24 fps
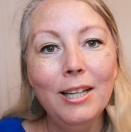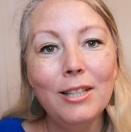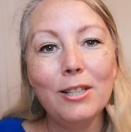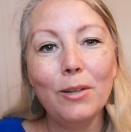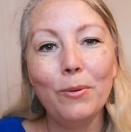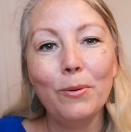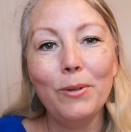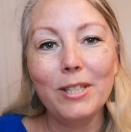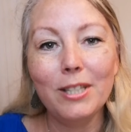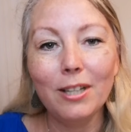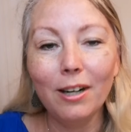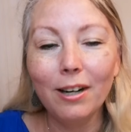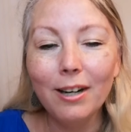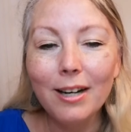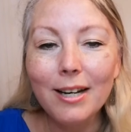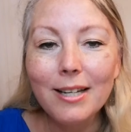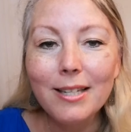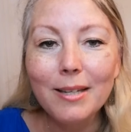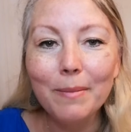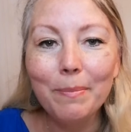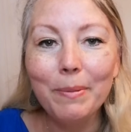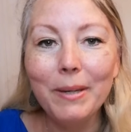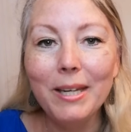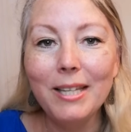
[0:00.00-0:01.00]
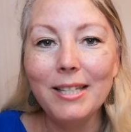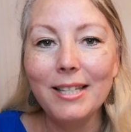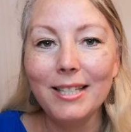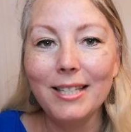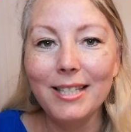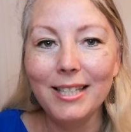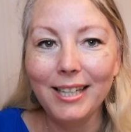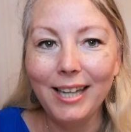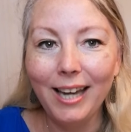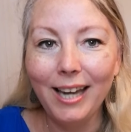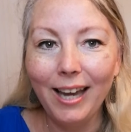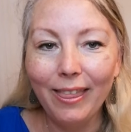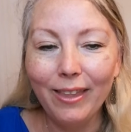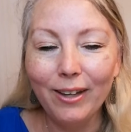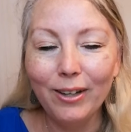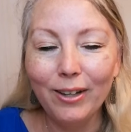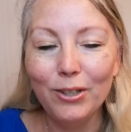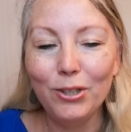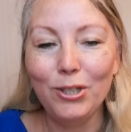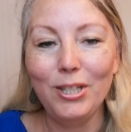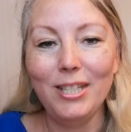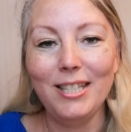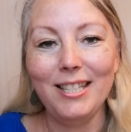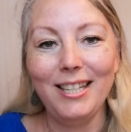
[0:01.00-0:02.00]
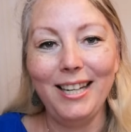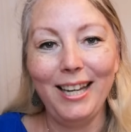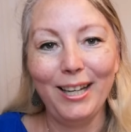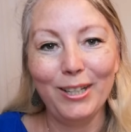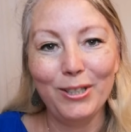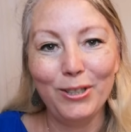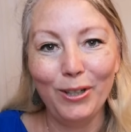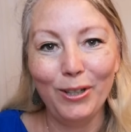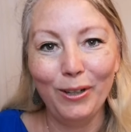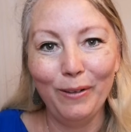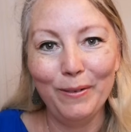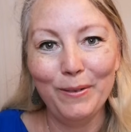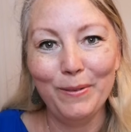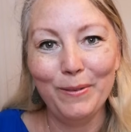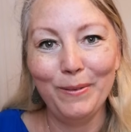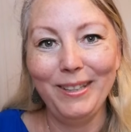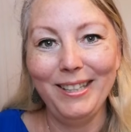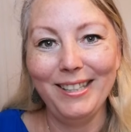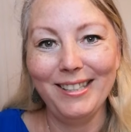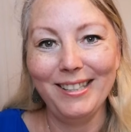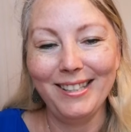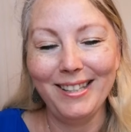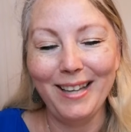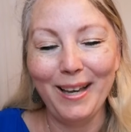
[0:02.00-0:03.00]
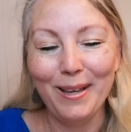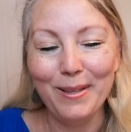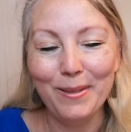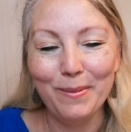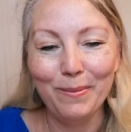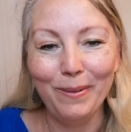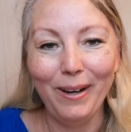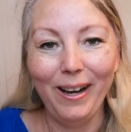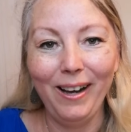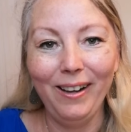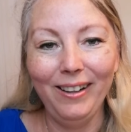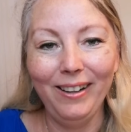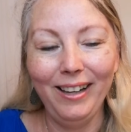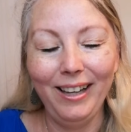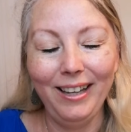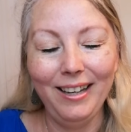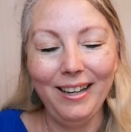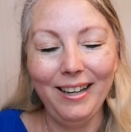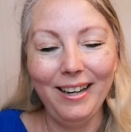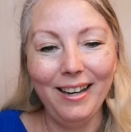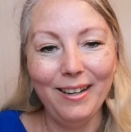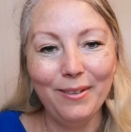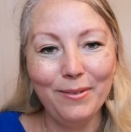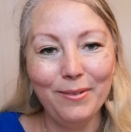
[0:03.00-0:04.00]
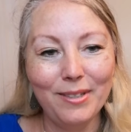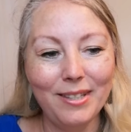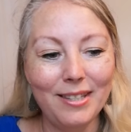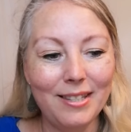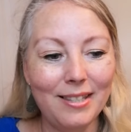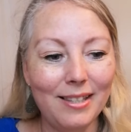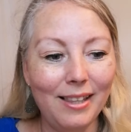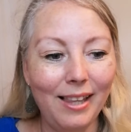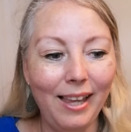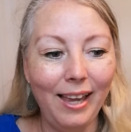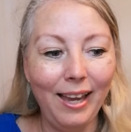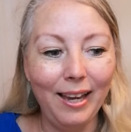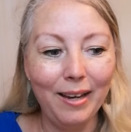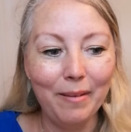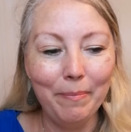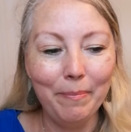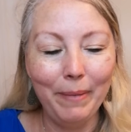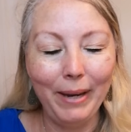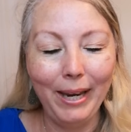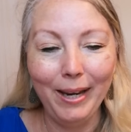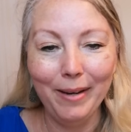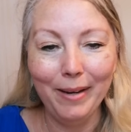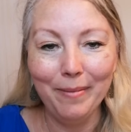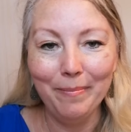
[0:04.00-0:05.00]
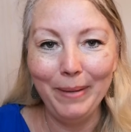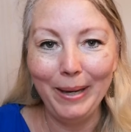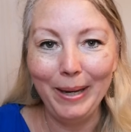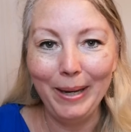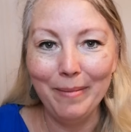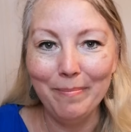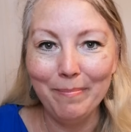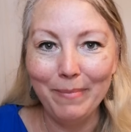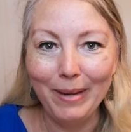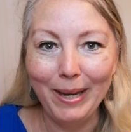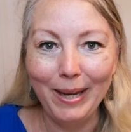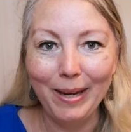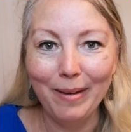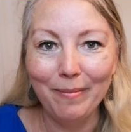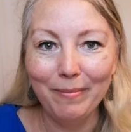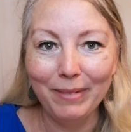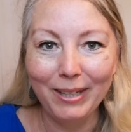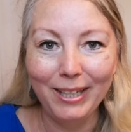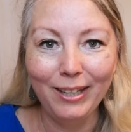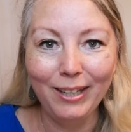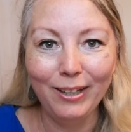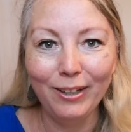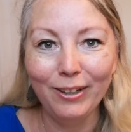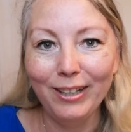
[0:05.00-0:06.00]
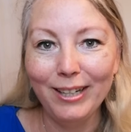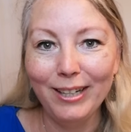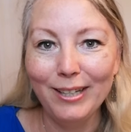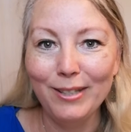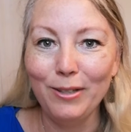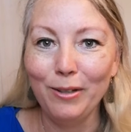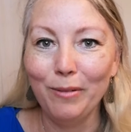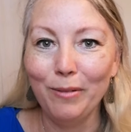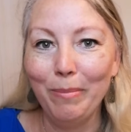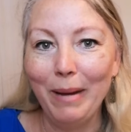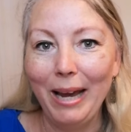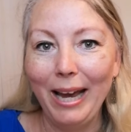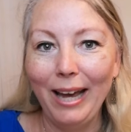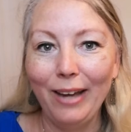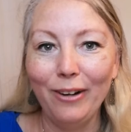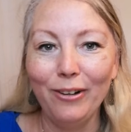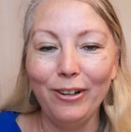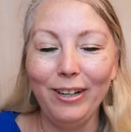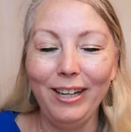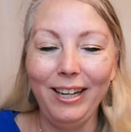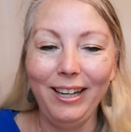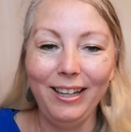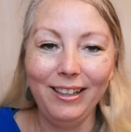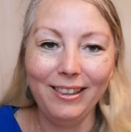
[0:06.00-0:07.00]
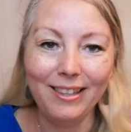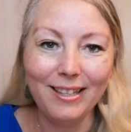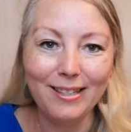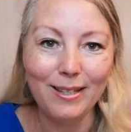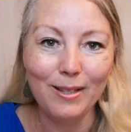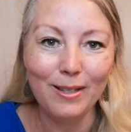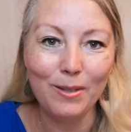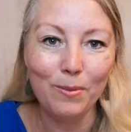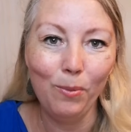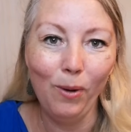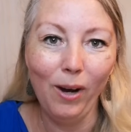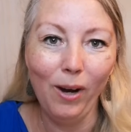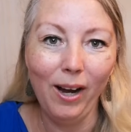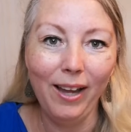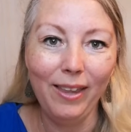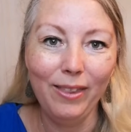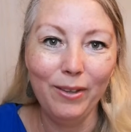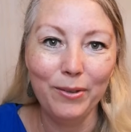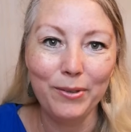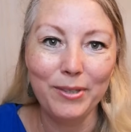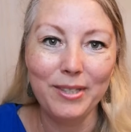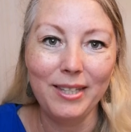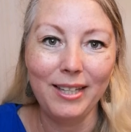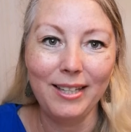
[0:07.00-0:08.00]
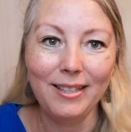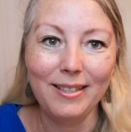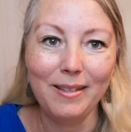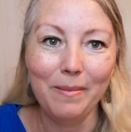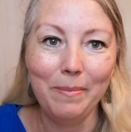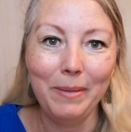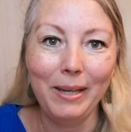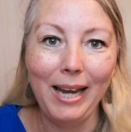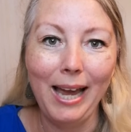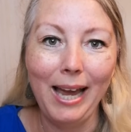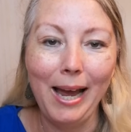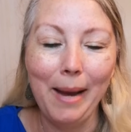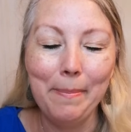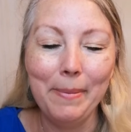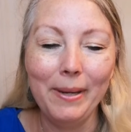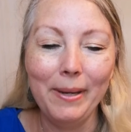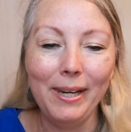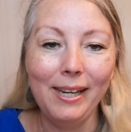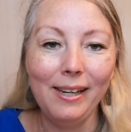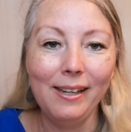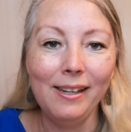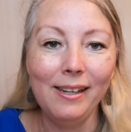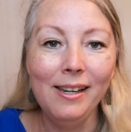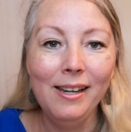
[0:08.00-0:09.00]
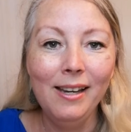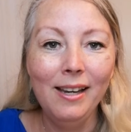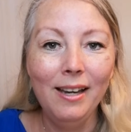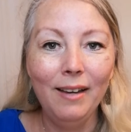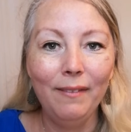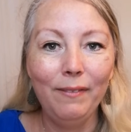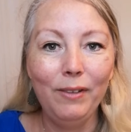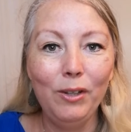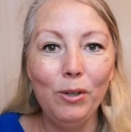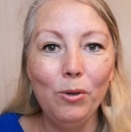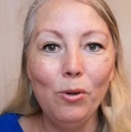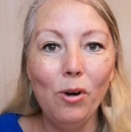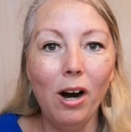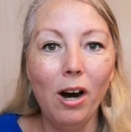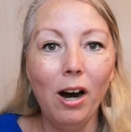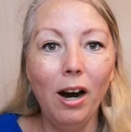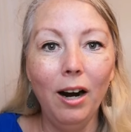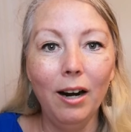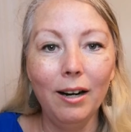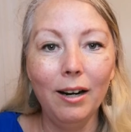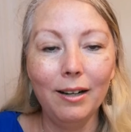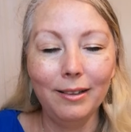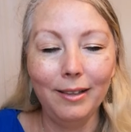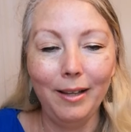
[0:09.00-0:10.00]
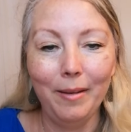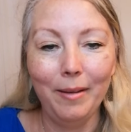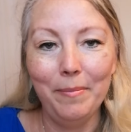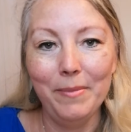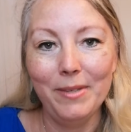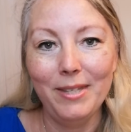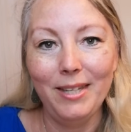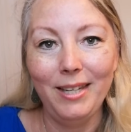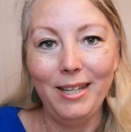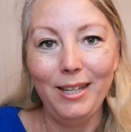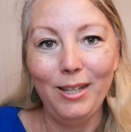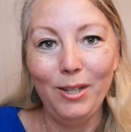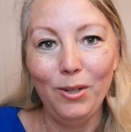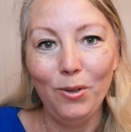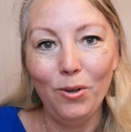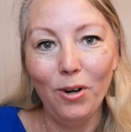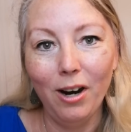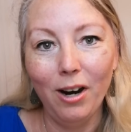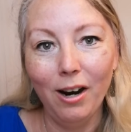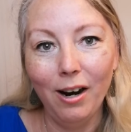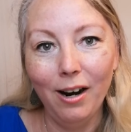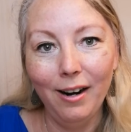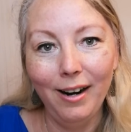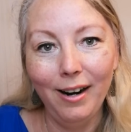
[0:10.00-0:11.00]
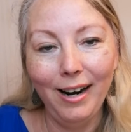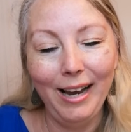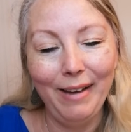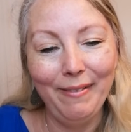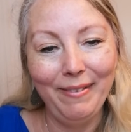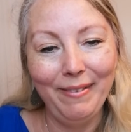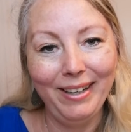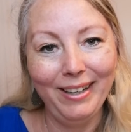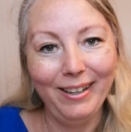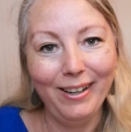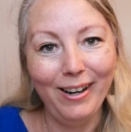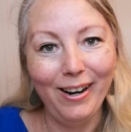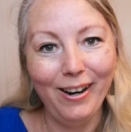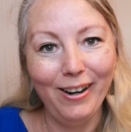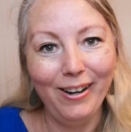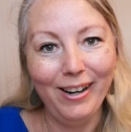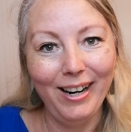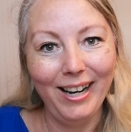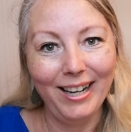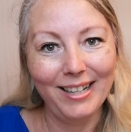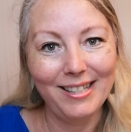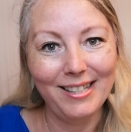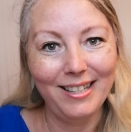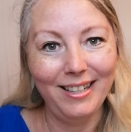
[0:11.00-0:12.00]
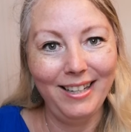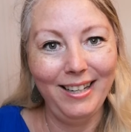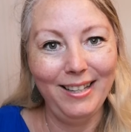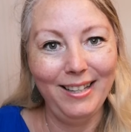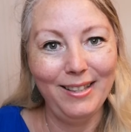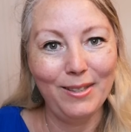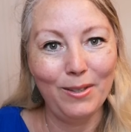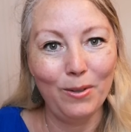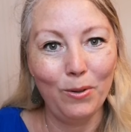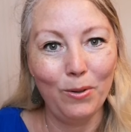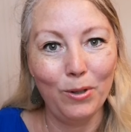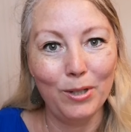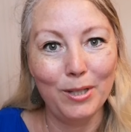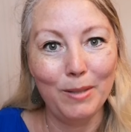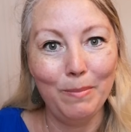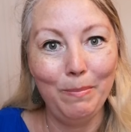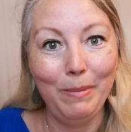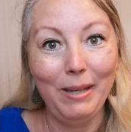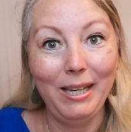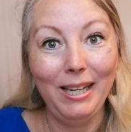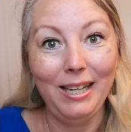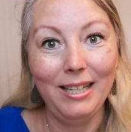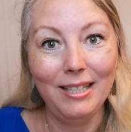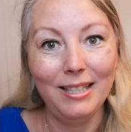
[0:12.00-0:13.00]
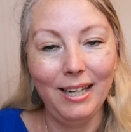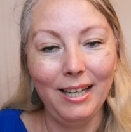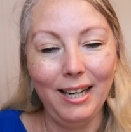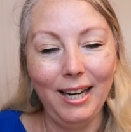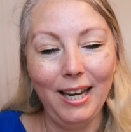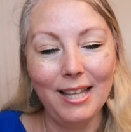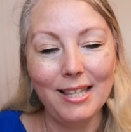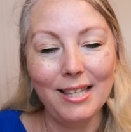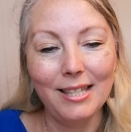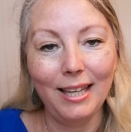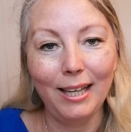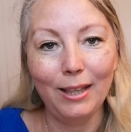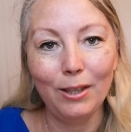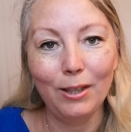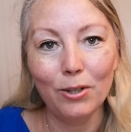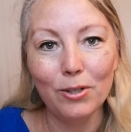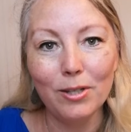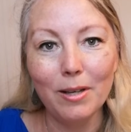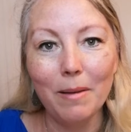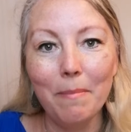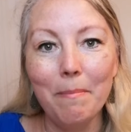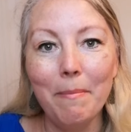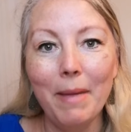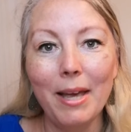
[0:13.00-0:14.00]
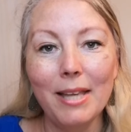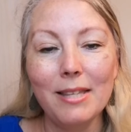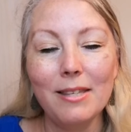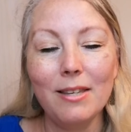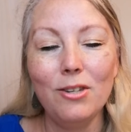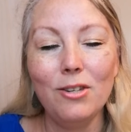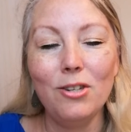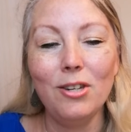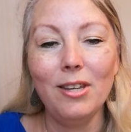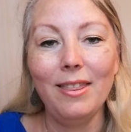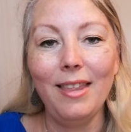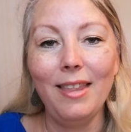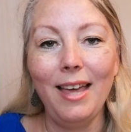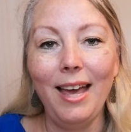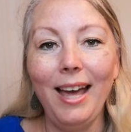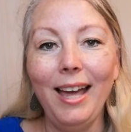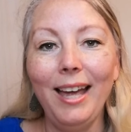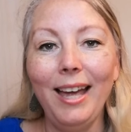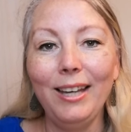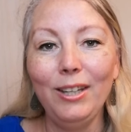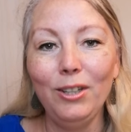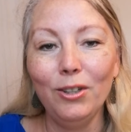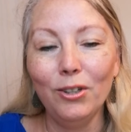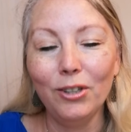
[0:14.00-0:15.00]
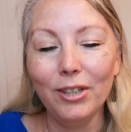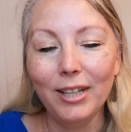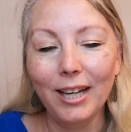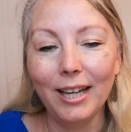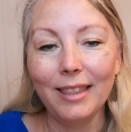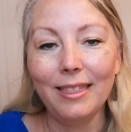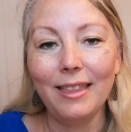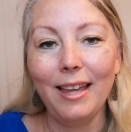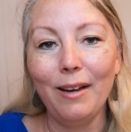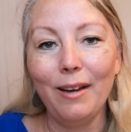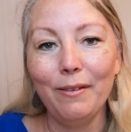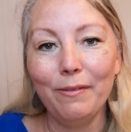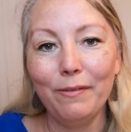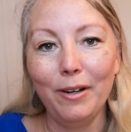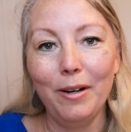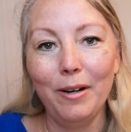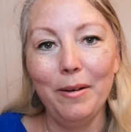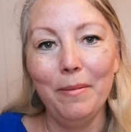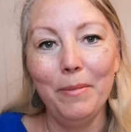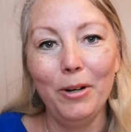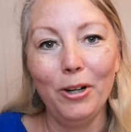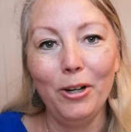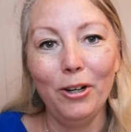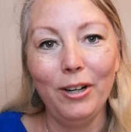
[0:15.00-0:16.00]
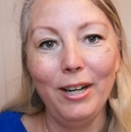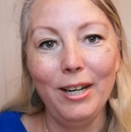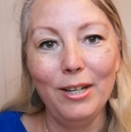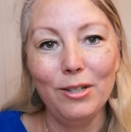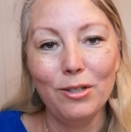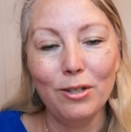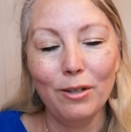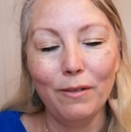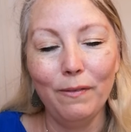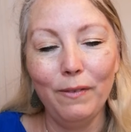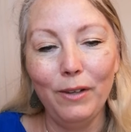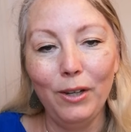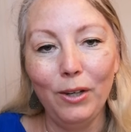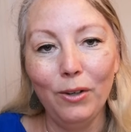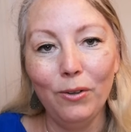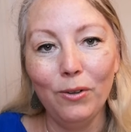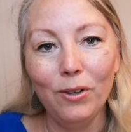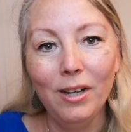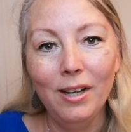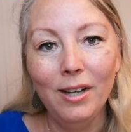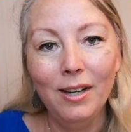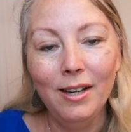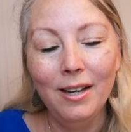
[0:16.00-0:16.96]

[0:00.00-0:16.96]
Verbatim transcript: So we started to piece it together, and she's an ex Jehovah's Witness as well. And it was just like, bam, bam, bam. Here is your patterning. This is why those things have been happening. If you are clumsy, you are having car accidents or speeding tickets, like there's a message in that, and you'll get that from her interview.